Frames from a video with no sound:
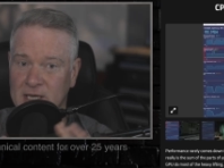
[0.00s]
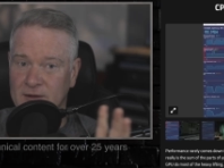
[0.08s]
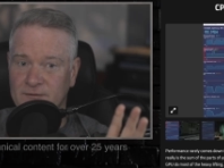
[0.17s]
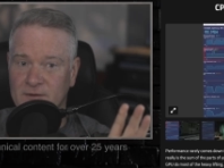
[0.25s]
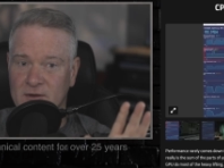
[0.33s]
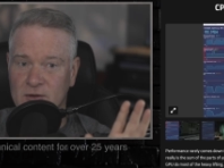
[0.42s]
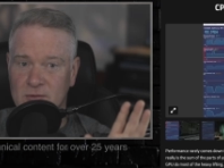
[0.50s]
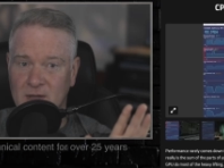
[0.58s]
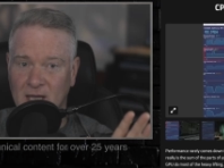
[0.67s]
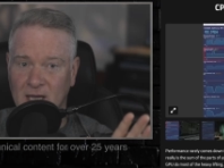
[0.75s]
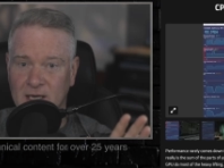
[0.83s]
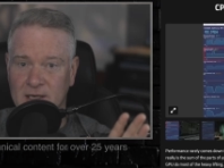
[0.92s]
if you
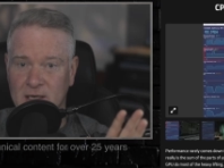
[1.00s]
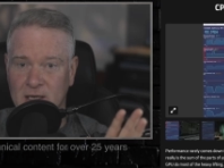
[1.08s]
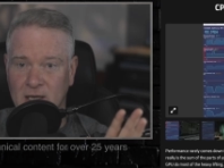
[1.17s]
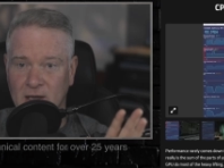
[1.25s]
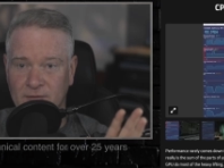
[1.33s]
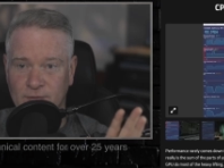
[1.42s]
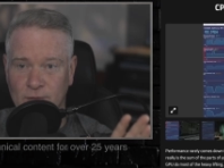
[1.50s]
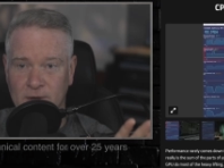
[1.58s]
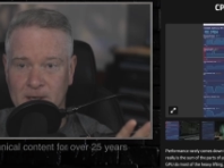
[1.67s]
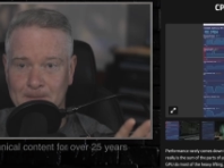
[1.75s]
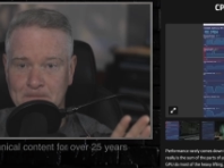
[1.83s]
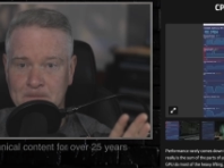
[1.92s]
can afford
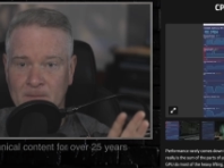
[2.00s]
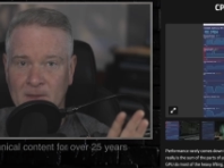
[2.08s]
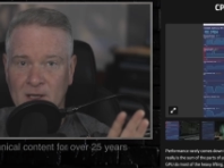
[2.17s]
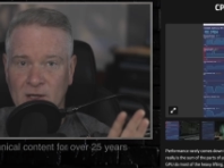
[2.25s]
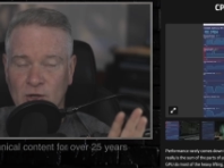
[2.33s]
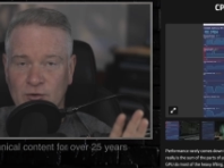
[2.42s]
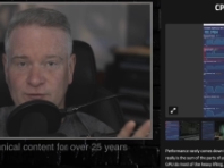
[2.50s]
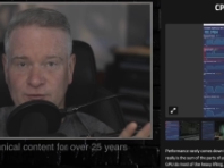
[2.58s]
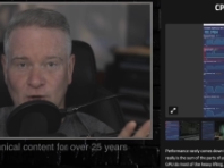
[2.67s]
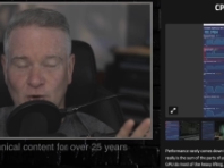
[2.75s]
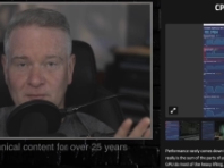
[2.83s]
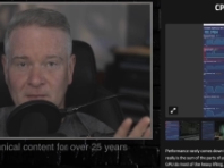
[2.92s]
it.
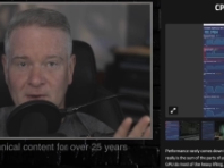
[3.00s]
So,